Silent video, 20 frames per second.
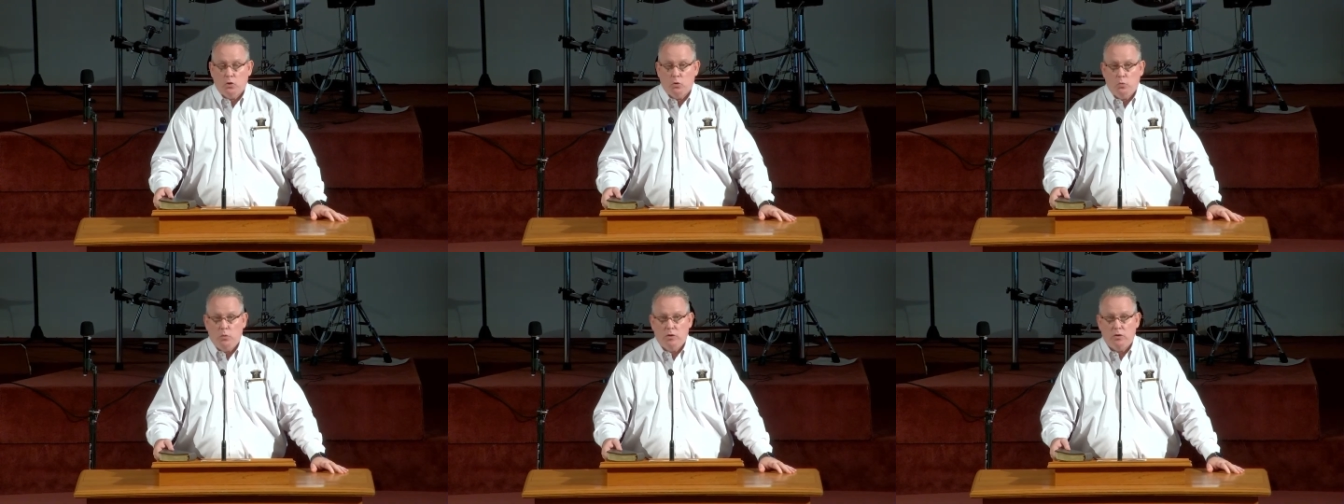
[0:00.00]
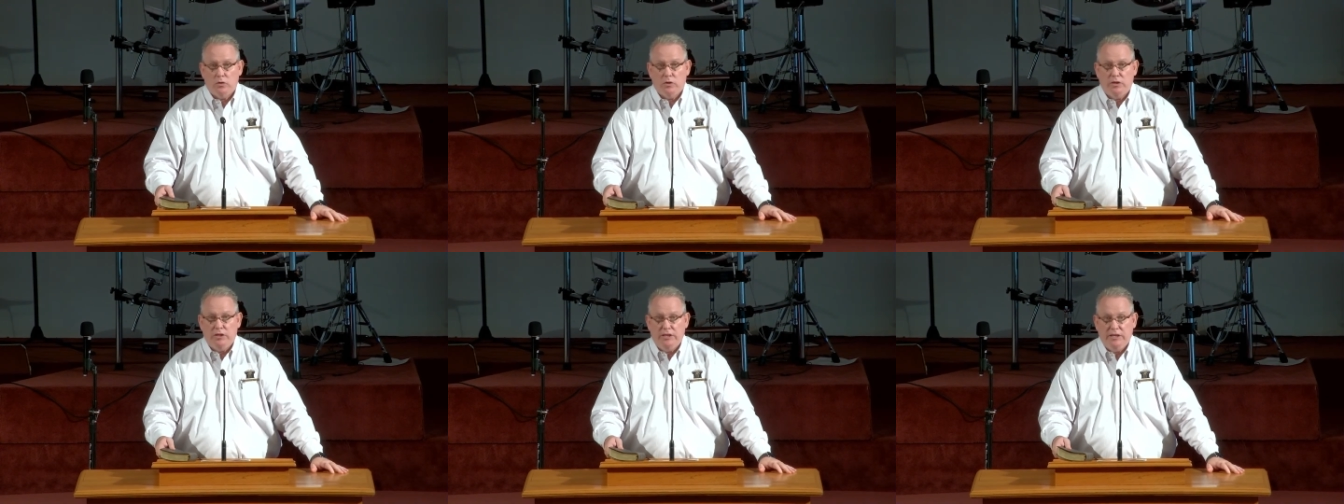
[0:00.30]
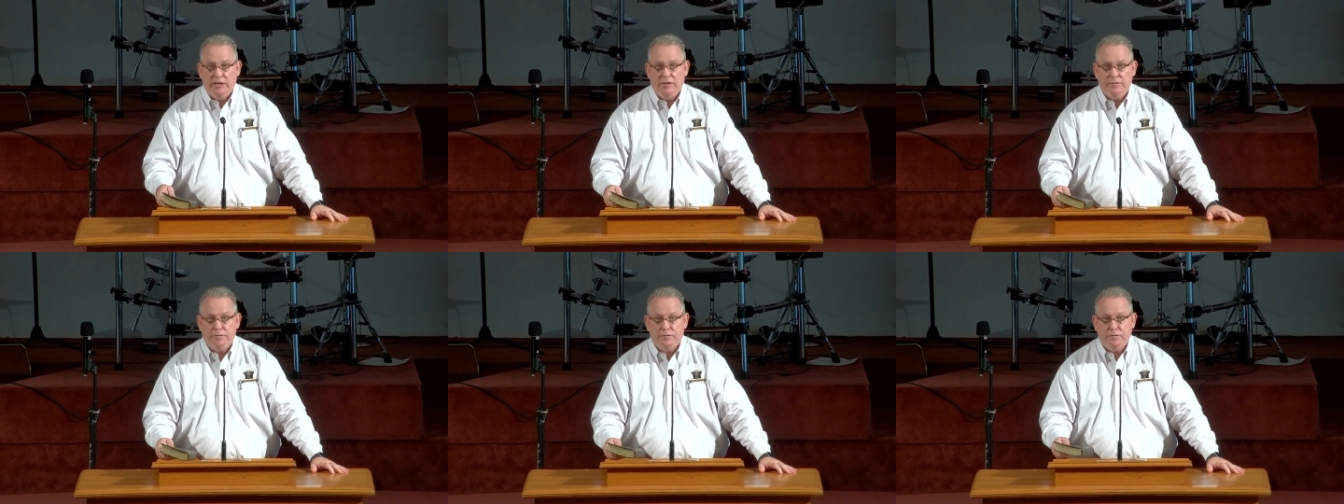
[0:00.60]
will
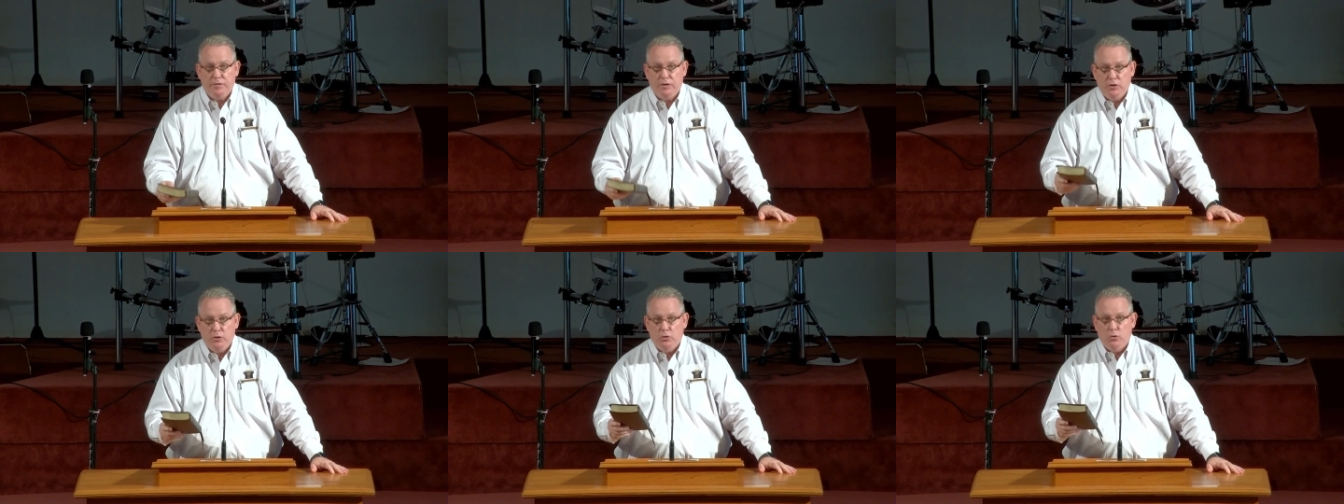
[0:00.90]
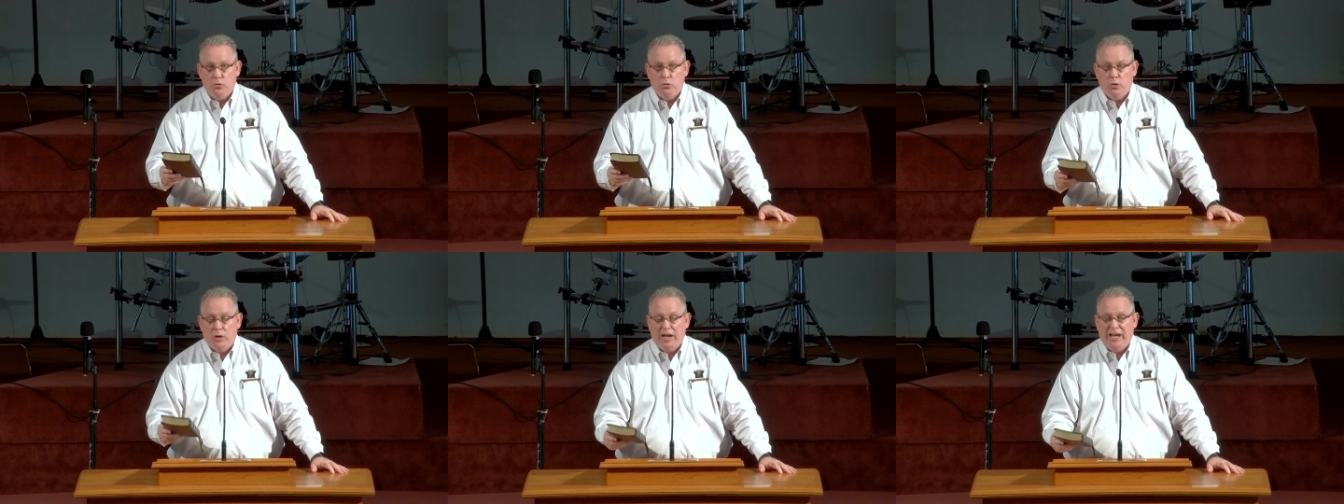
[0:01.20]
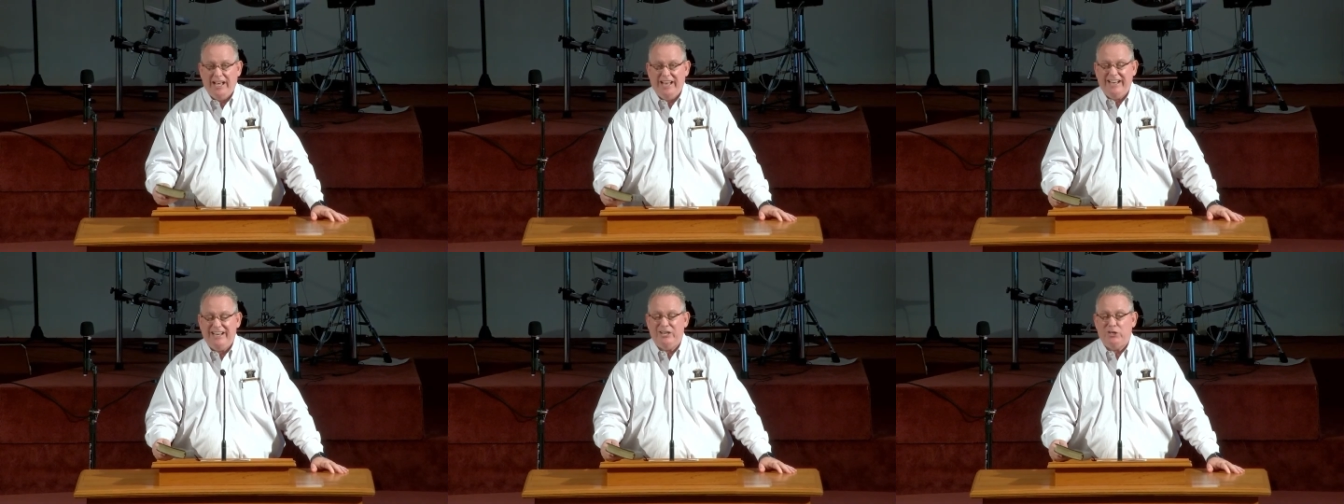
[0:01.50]
give you
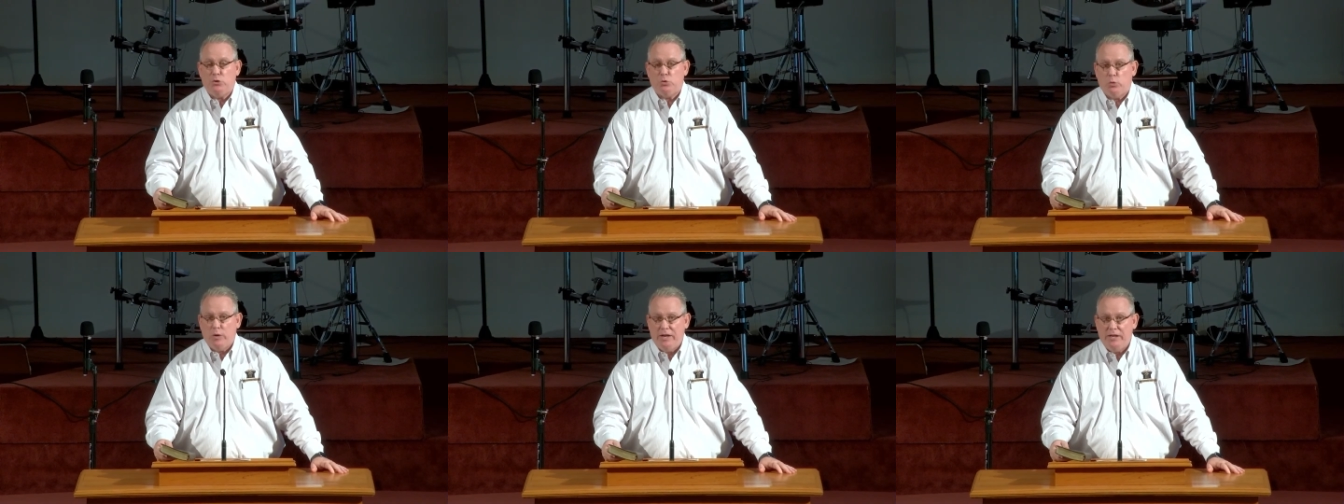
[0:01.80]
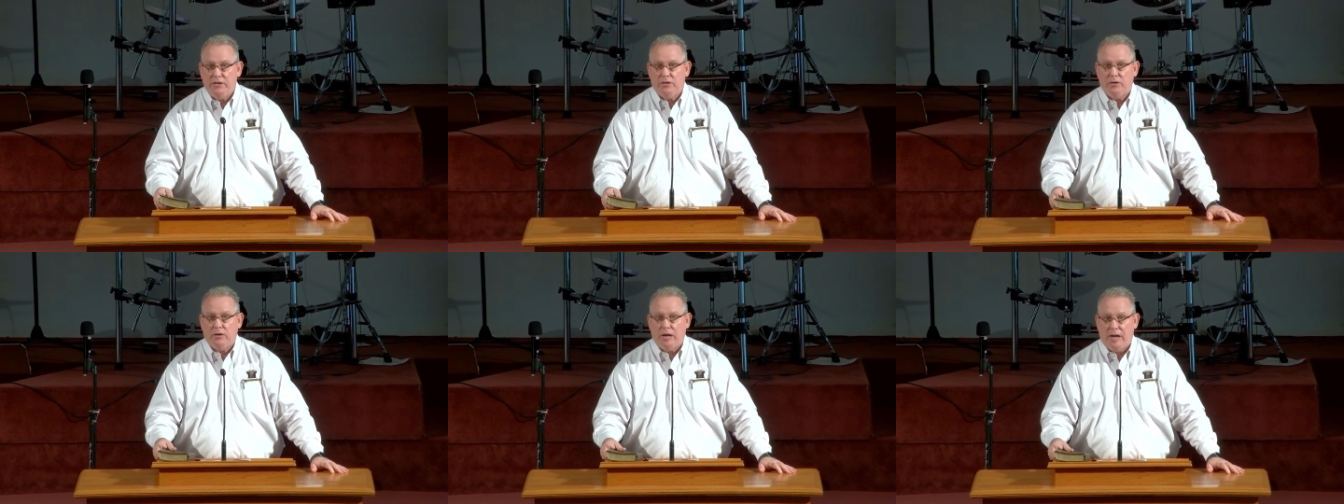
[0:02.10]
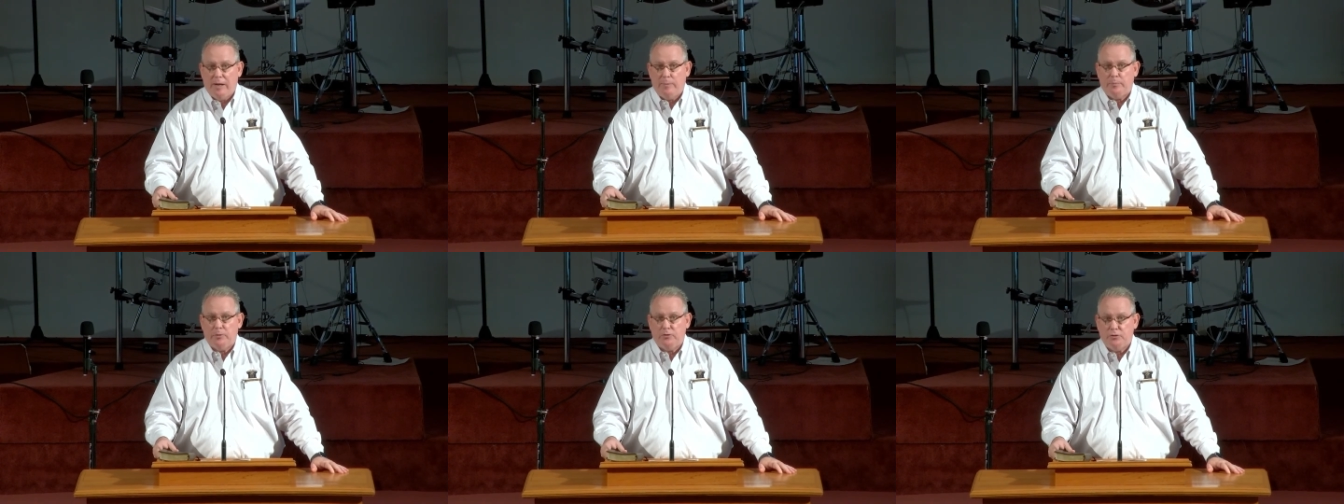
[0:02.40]
a greater
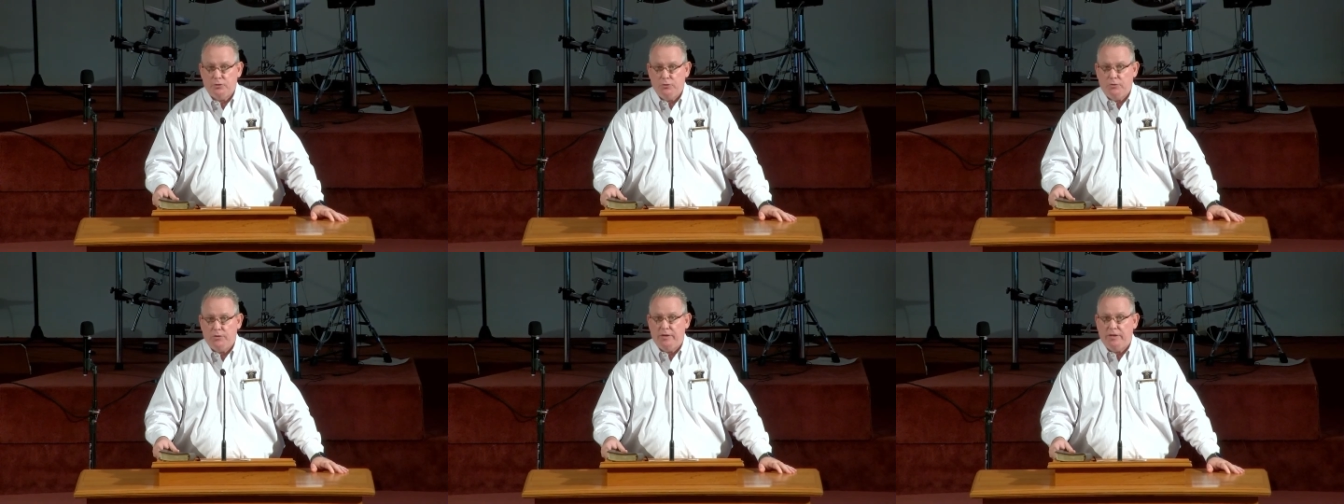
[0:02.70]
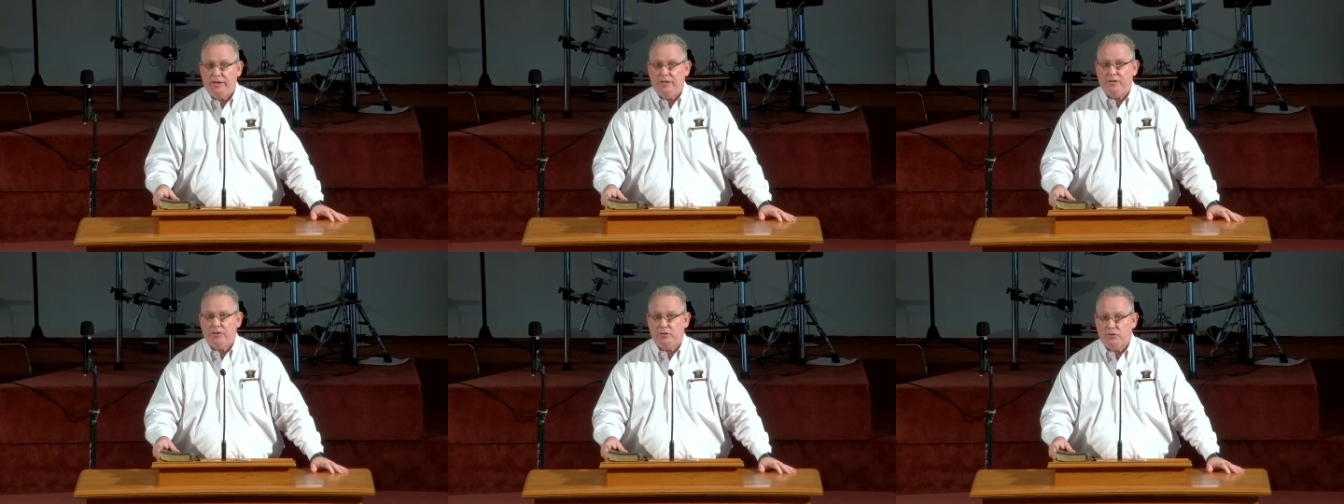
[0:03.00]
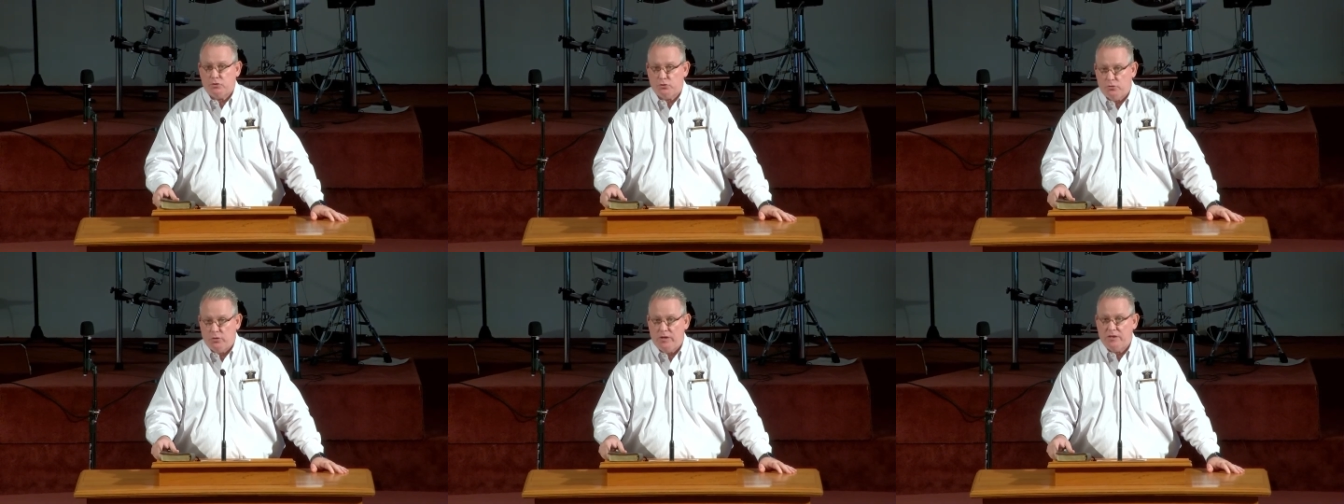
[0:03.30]
opportunity to
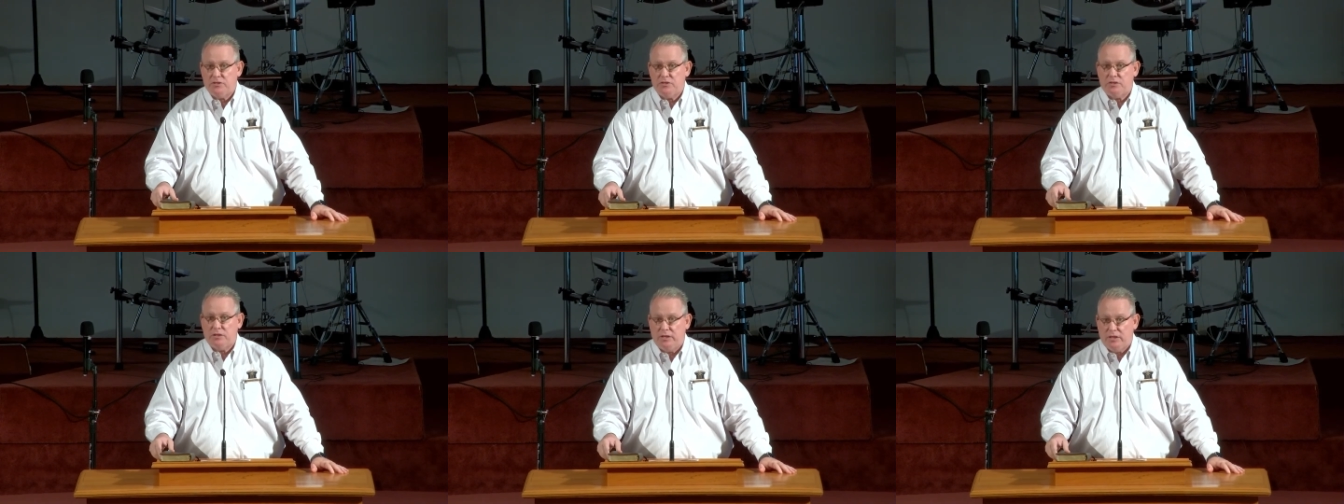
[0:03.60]
trust